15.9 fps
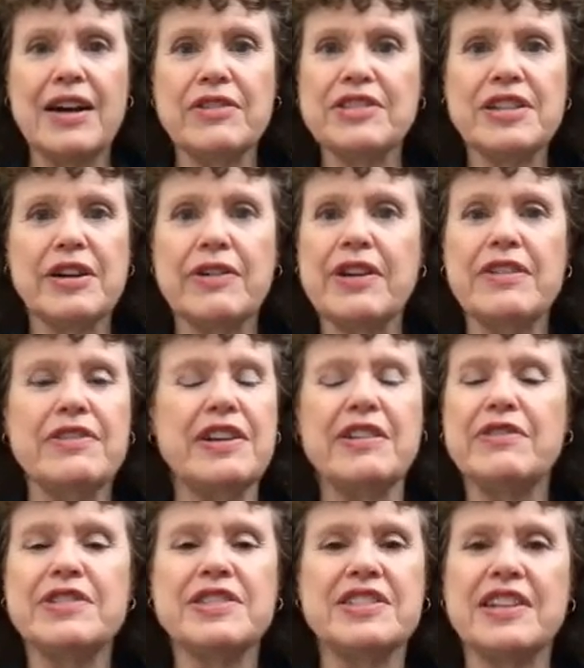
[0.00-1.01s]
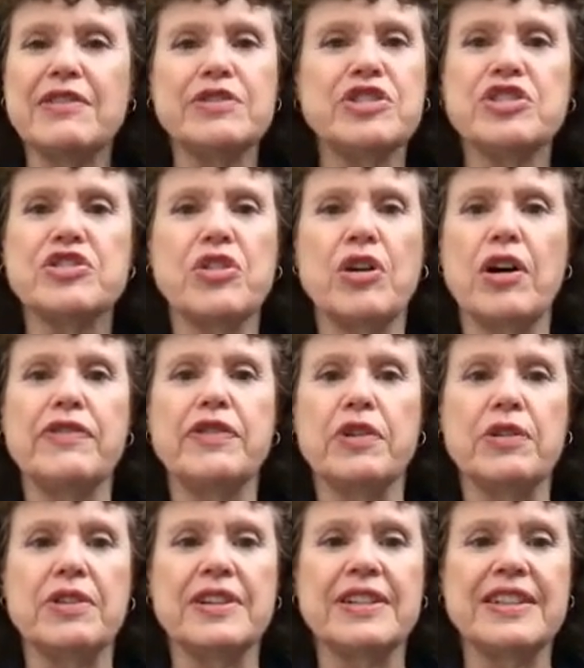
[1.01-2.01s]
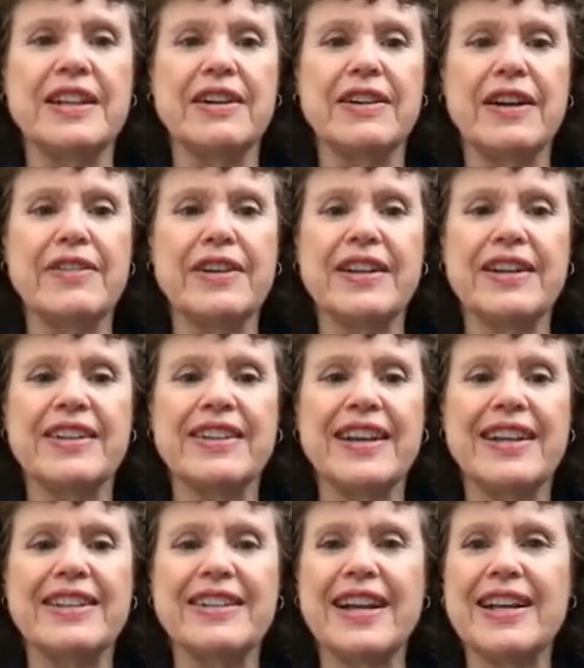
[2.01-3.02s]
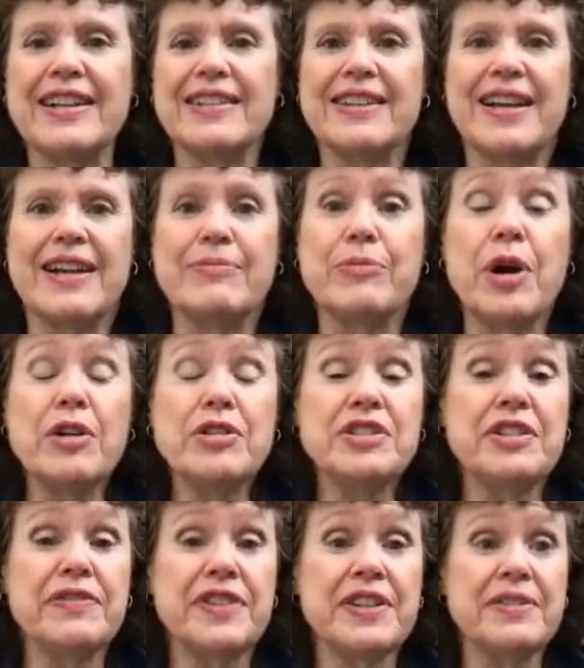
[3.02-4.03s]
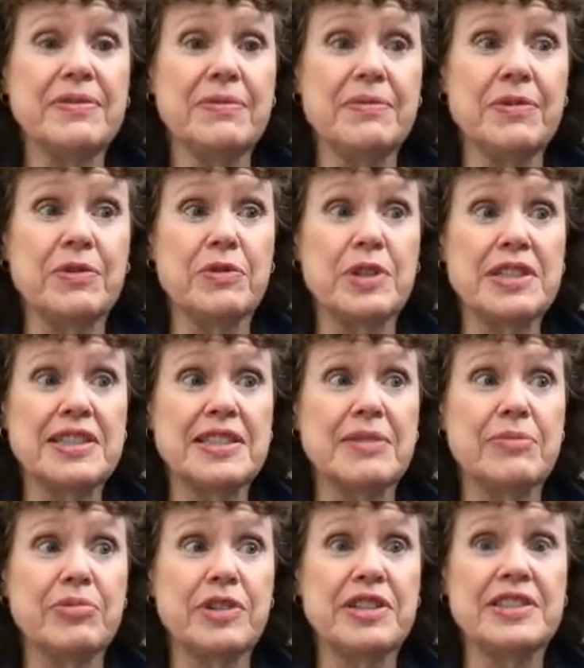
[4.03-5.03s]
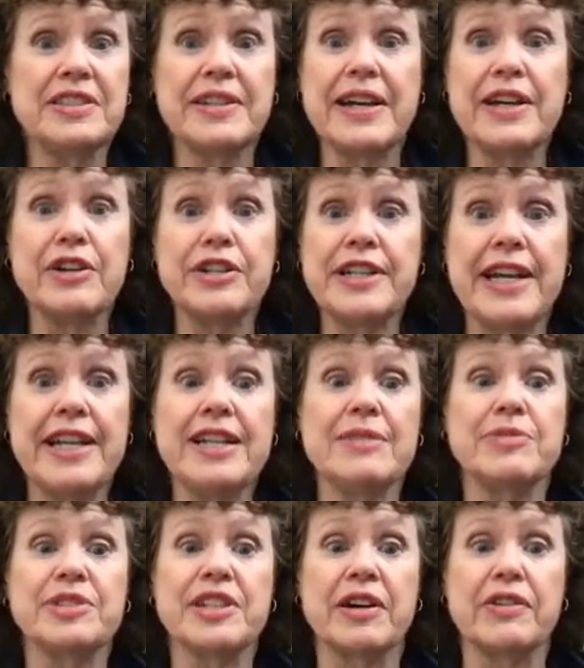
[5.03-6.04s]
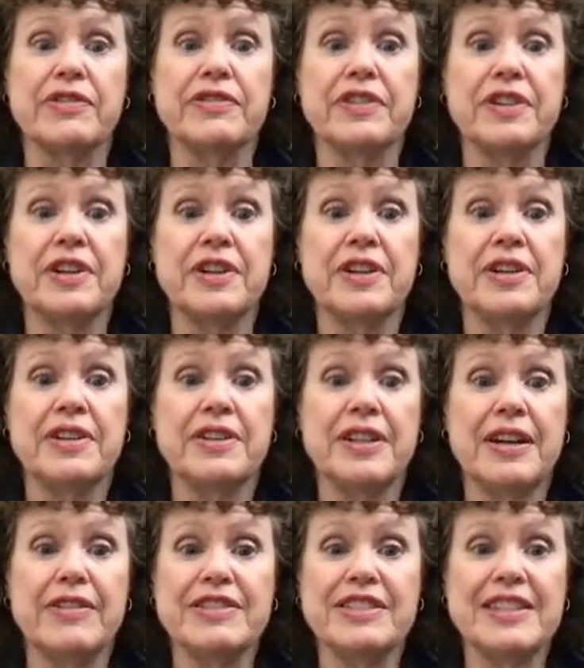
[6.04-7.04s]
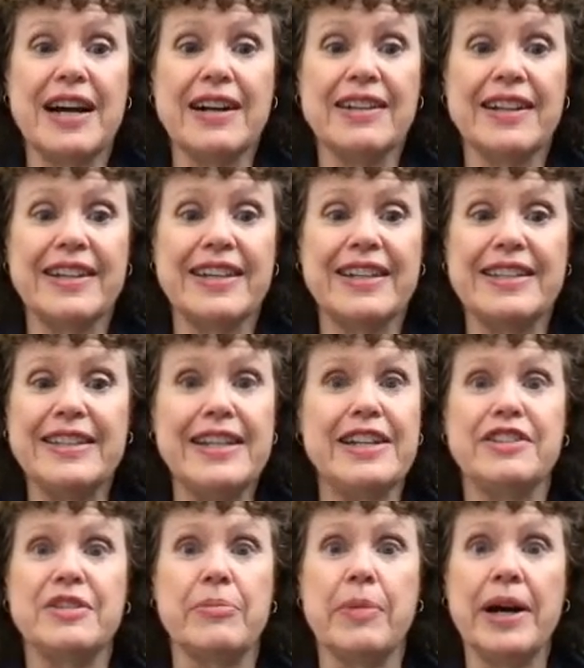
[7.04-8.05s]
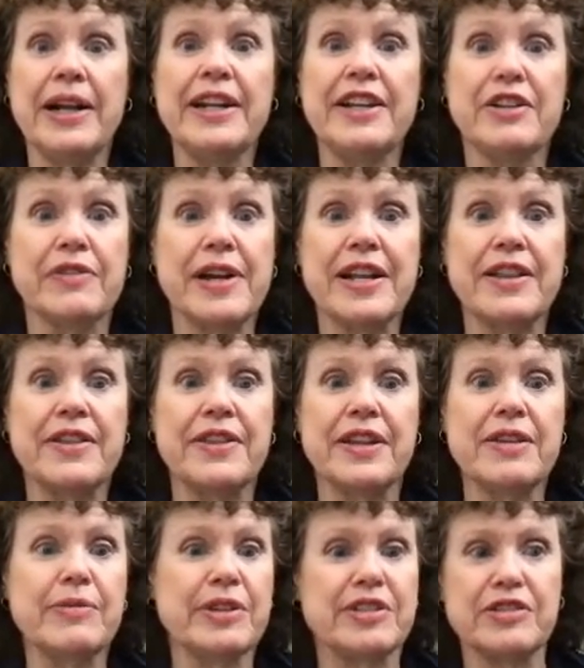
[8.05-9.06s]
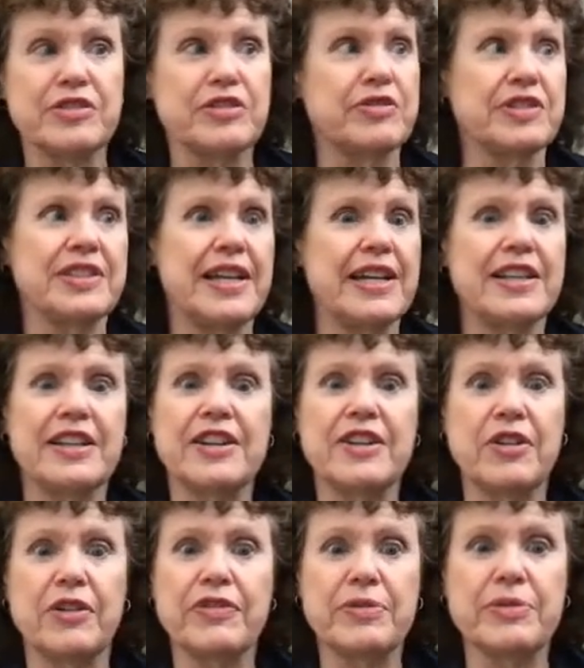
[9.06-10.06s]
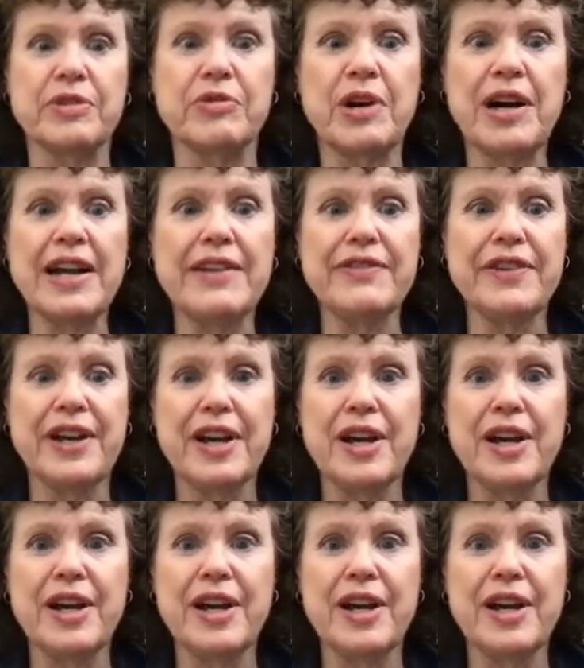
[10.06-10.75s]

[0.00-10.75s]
So it was just awful, and most of it was simply to entertain himself. It's not like he needed the money or anything because he was taking it all from the wife.